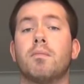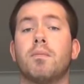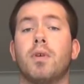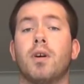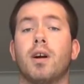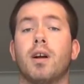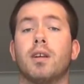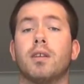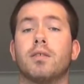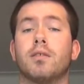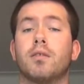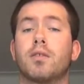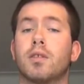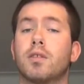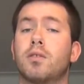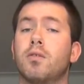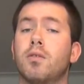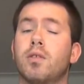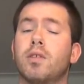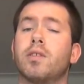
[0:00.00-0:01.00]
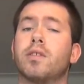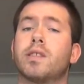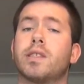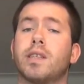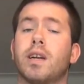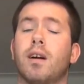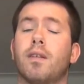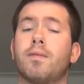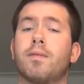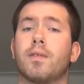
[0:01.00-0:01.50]
But you could do it
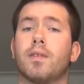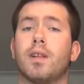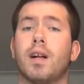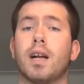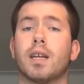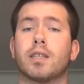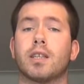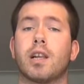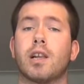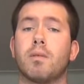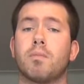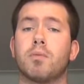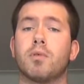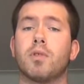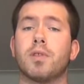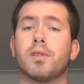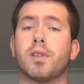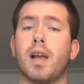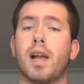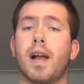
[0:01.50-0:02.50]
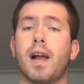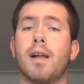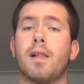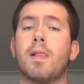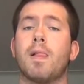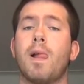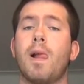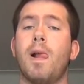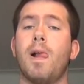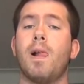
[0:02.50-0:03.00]
yourself for a lot cheaper than
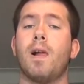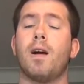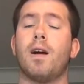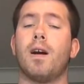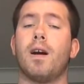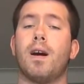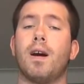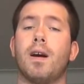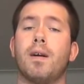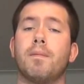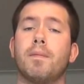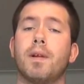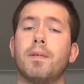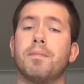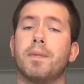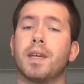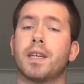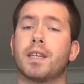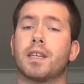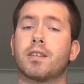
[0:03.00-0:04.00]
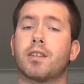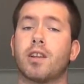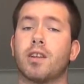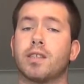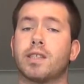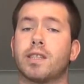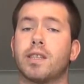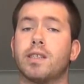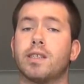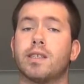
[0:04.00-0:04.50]
that, and make it
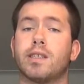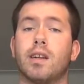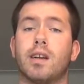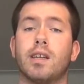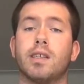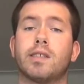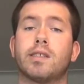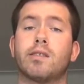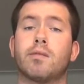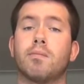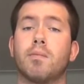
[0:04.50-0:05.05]
just as nice.